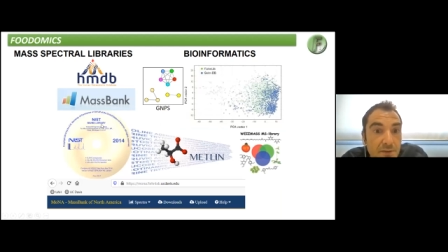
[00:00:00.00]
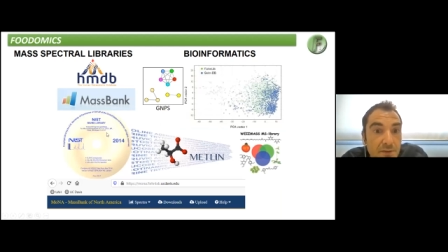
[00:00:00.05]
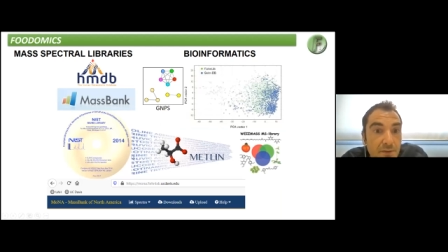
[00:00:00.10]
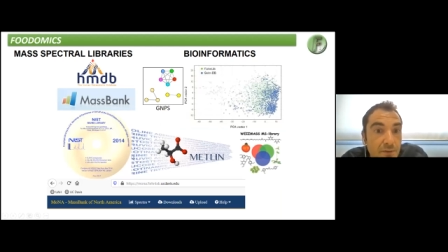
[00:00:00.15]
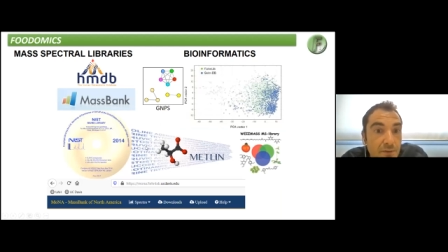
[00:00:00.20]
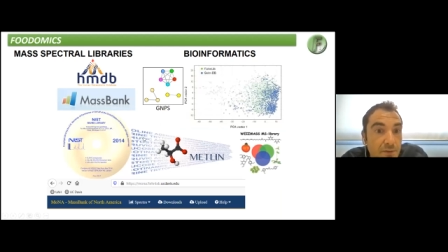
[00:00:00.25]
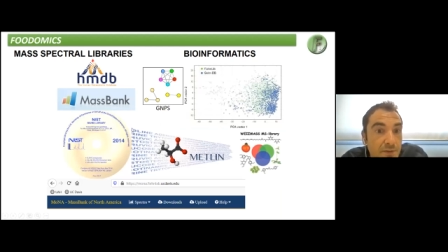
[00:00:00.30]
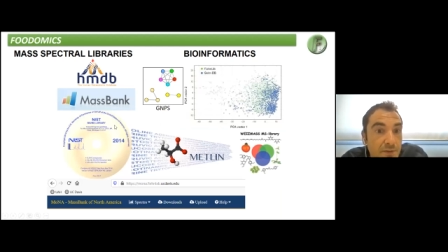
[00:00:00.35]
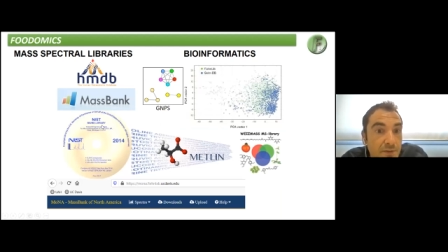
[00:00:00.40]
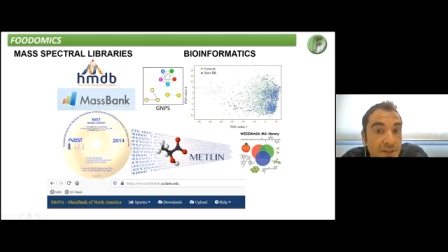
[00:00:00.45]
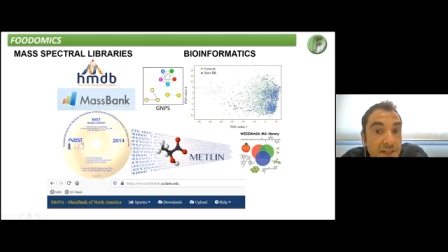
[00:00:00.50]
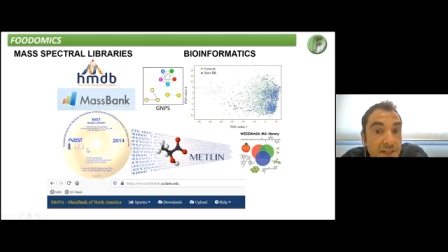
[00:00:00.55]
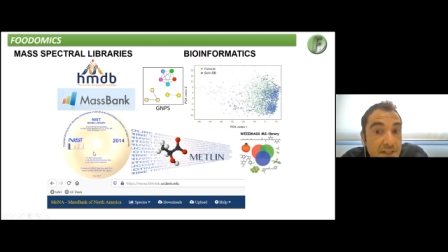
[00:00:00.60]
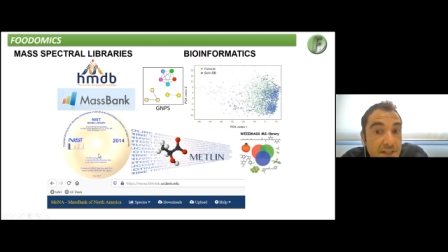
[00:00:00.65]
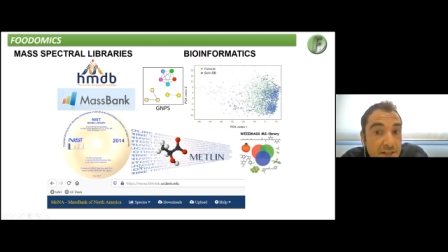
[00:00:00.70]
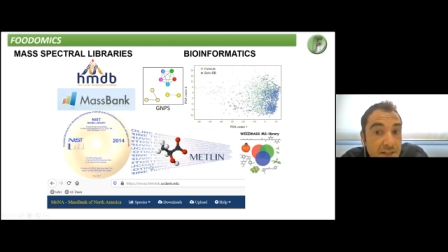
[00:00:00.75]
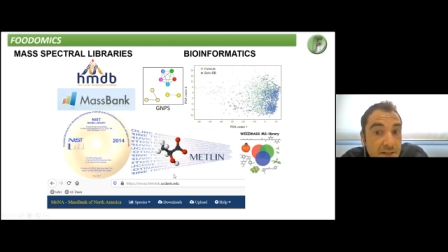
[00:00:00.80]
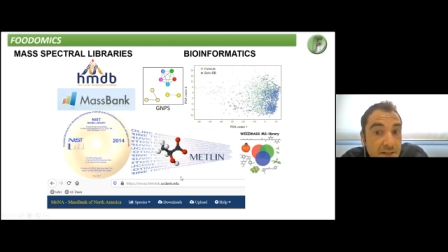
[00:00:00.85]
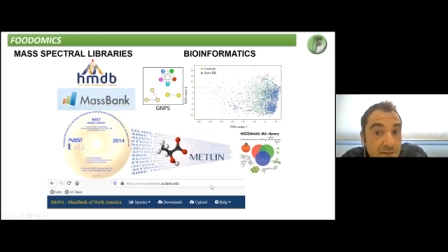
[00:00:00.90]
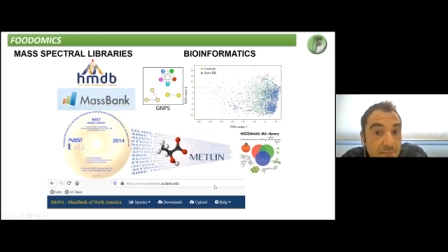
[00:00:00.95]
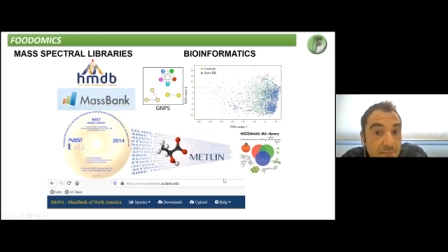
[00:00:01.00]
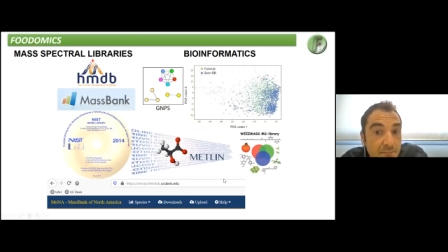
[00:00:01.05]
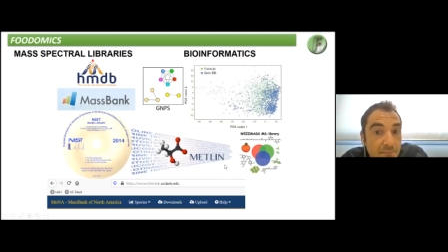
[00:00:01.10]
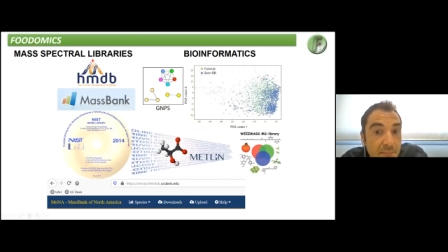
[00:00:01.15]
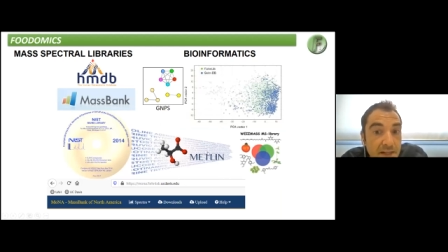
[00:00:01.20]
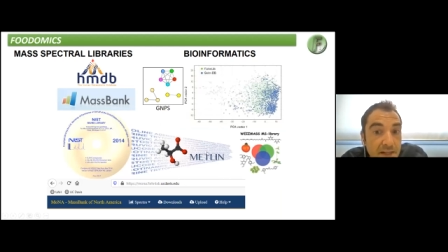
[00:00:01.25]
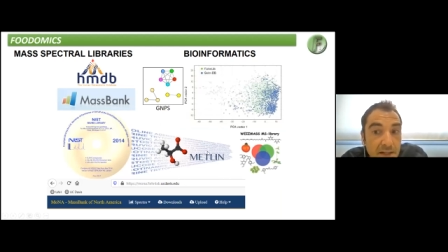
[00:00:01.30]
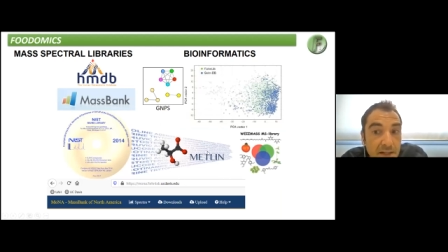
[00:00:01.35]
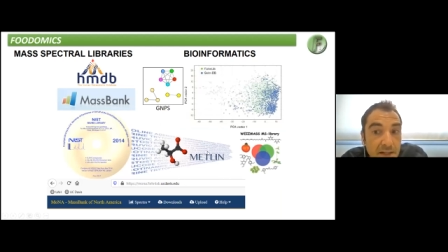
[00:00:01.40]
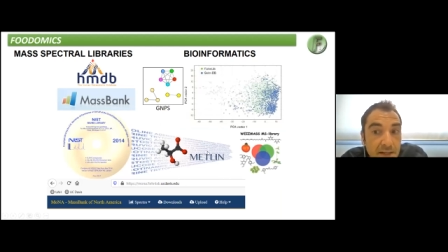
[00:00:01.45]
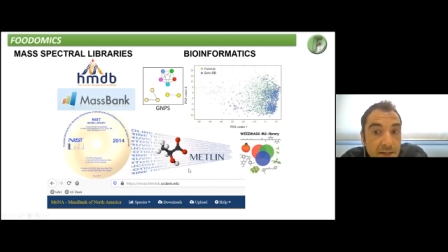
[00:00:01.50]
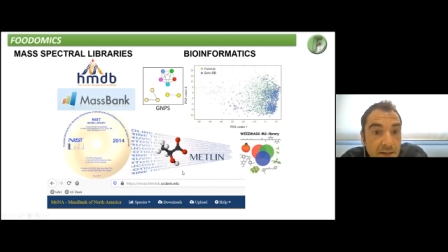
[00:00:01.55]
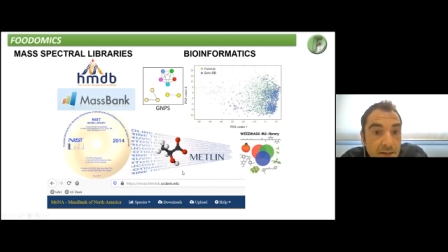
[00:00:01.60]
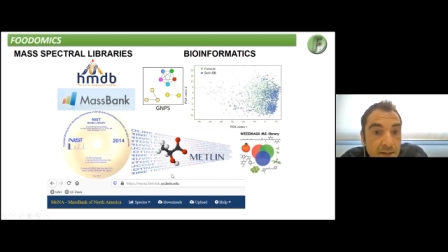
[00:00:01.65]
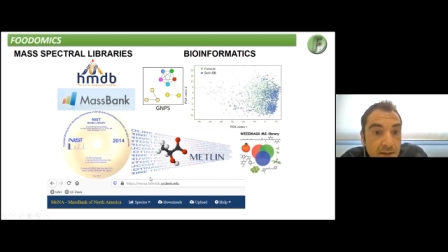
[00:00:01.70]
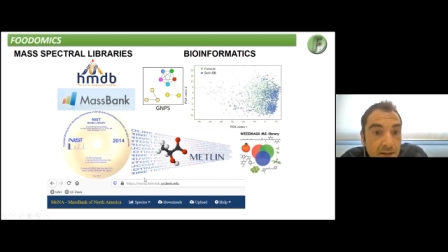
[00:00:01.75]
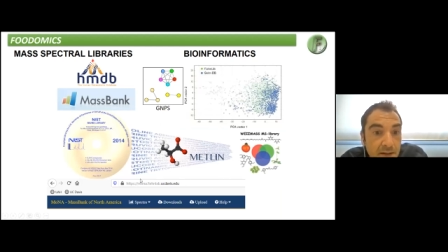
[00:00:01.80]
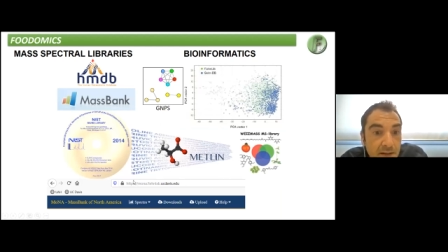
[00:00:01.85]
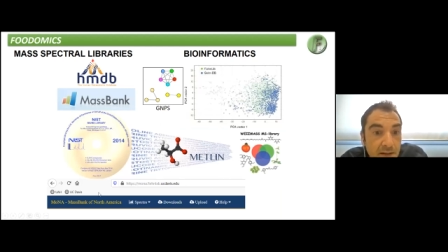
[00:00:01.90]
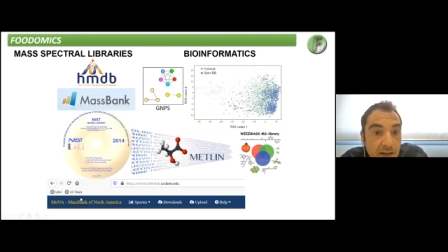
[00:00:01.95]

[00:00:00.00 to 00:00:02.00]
or NIST, METLIN,